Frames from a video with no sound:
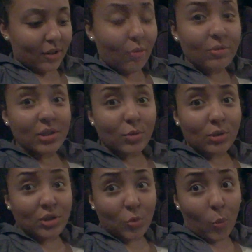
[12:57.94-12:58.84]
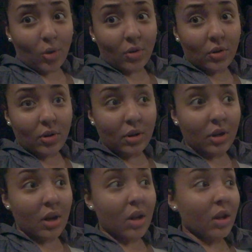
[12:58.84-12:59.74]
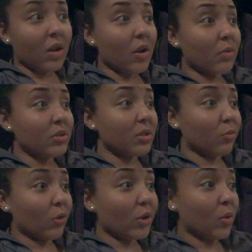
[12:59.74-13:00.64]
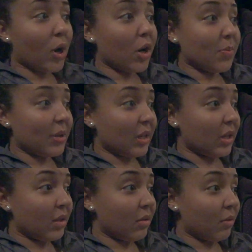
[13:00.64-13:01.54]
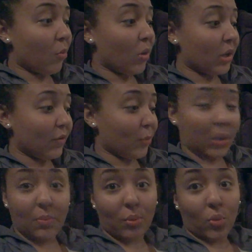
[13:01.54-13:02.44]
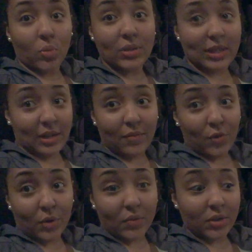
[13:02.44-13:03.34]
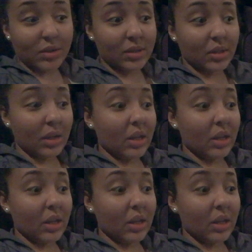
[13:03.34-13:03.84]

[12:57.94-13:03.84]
Long story short, there was some real uppity whatever people sitting in front of us.